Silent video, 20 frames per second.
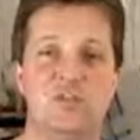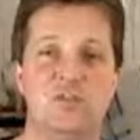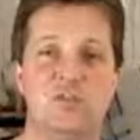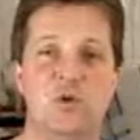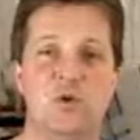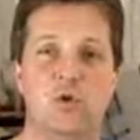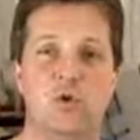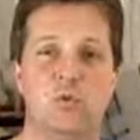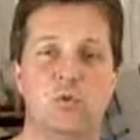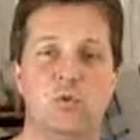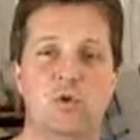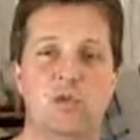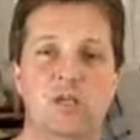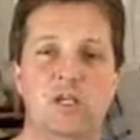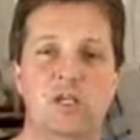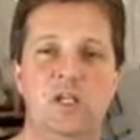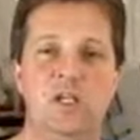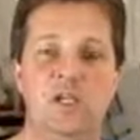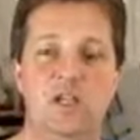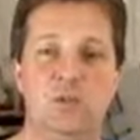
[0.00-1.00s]
of the foam,
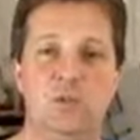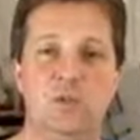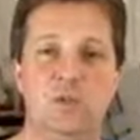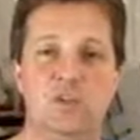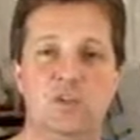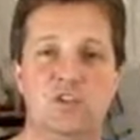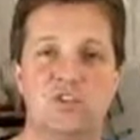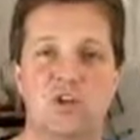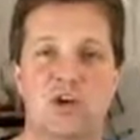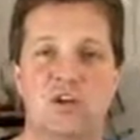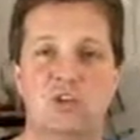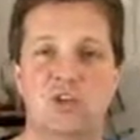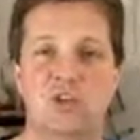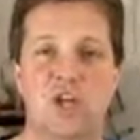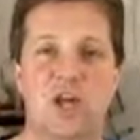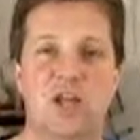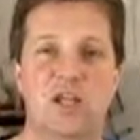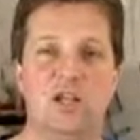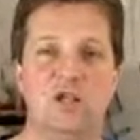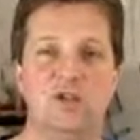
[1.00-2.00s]
and one is called
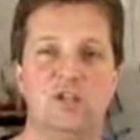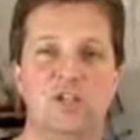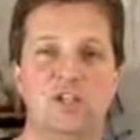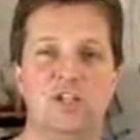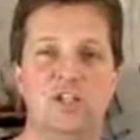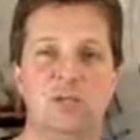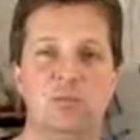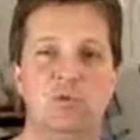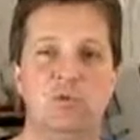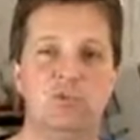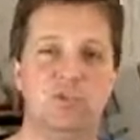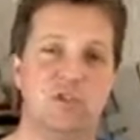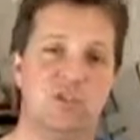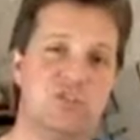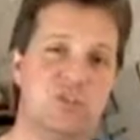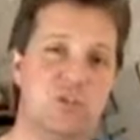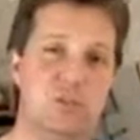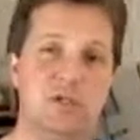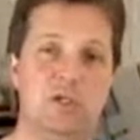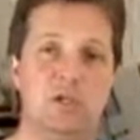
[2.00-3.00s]
an ILD number. So
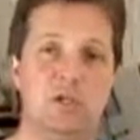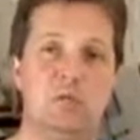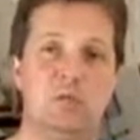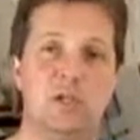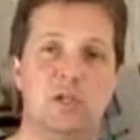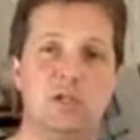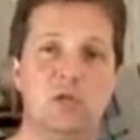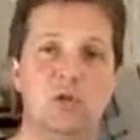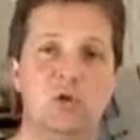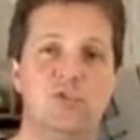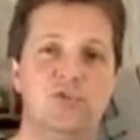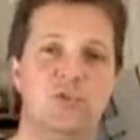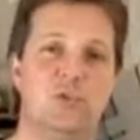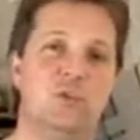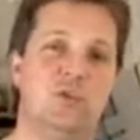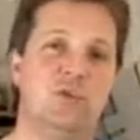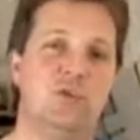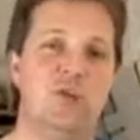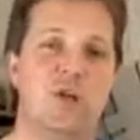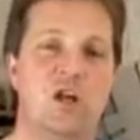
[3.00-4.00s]
let's come in a little bit closer
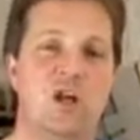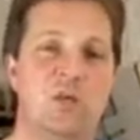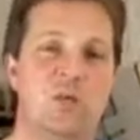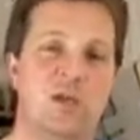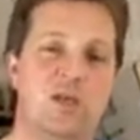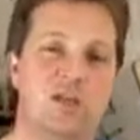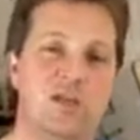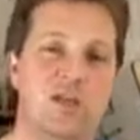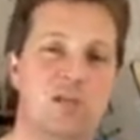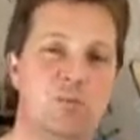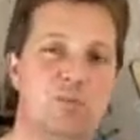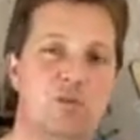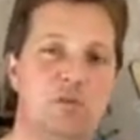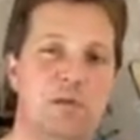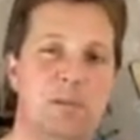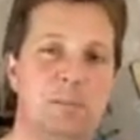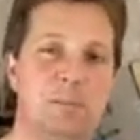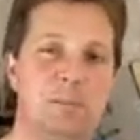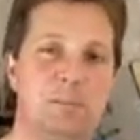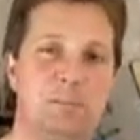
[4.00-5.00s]
and we'll talk about that a bit.